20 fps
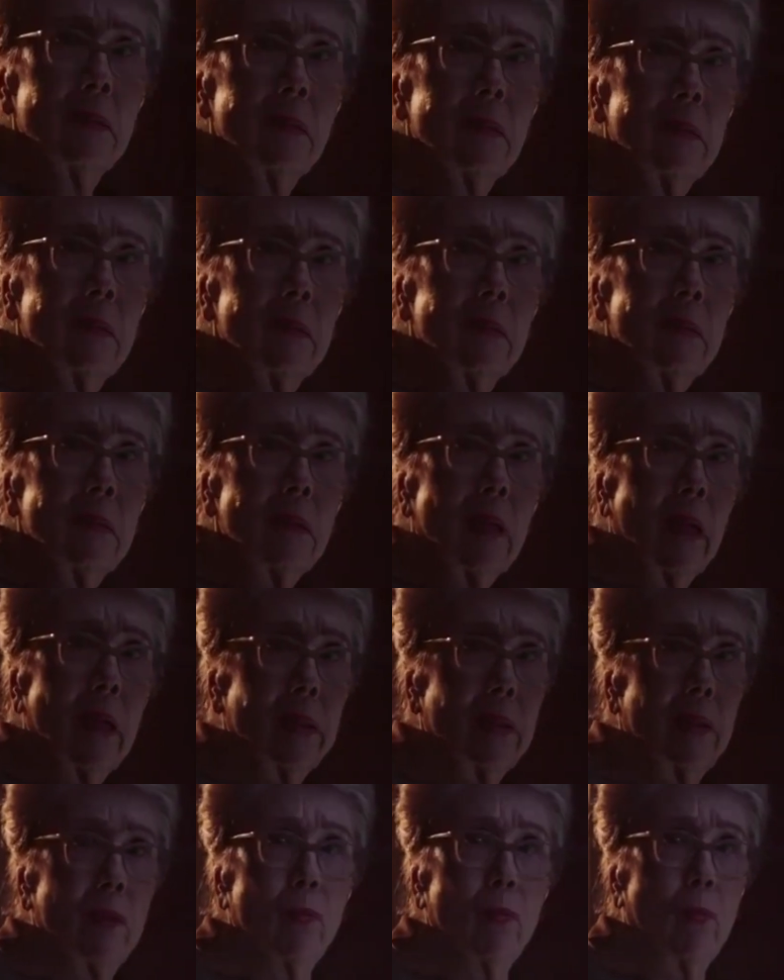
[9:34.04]
Collins
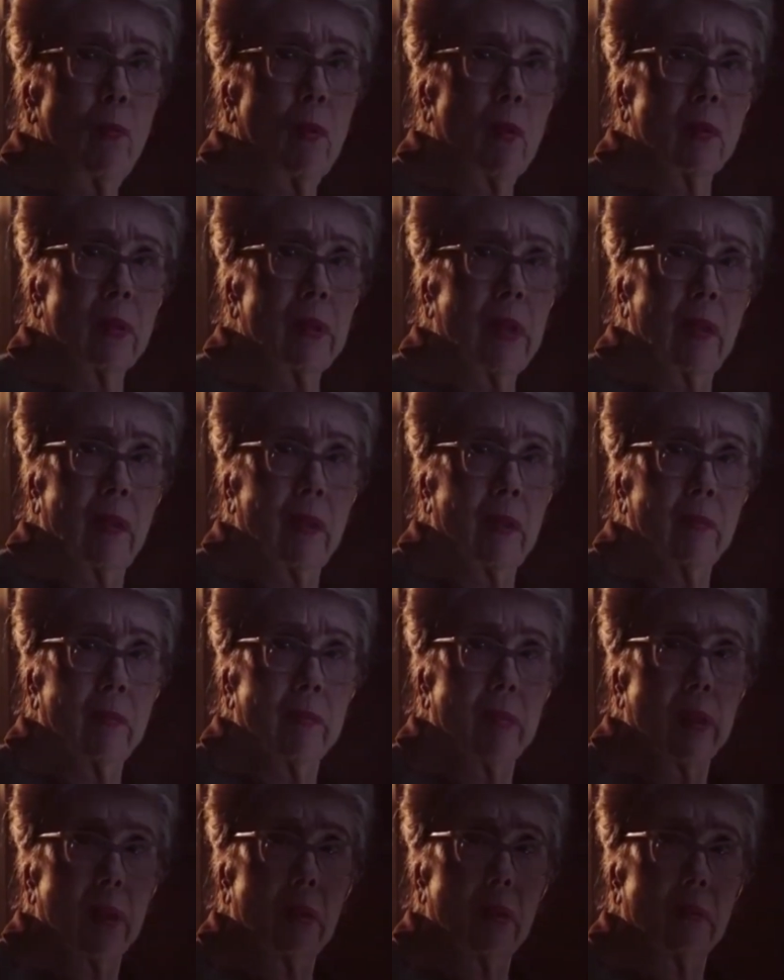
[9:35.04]
replies that she
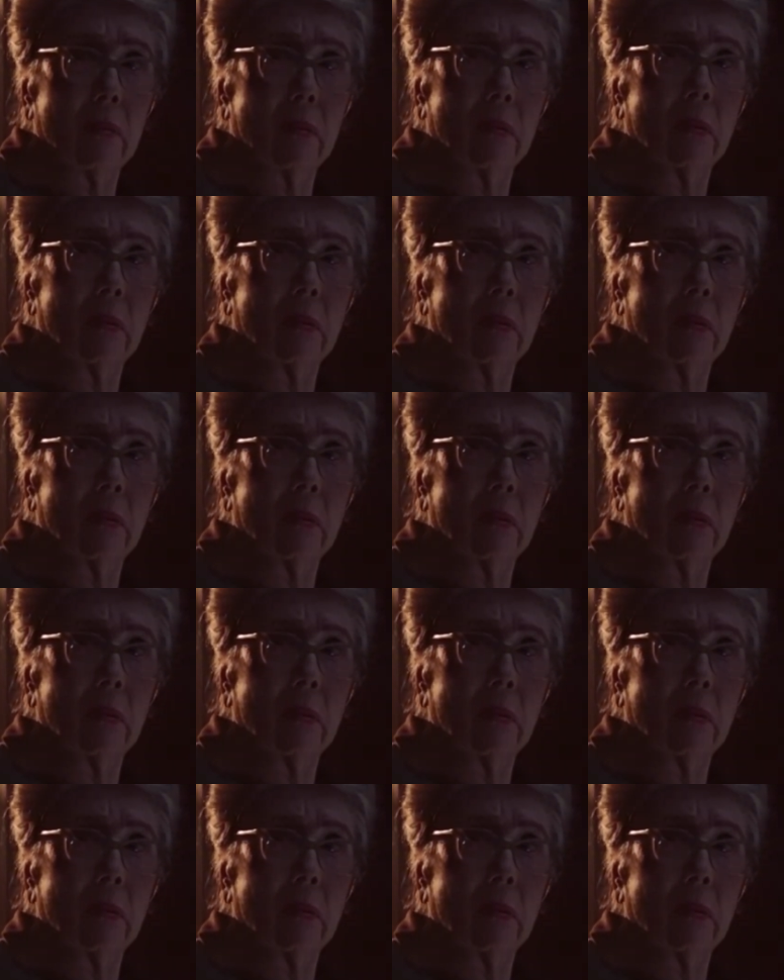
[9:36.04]
didn't want any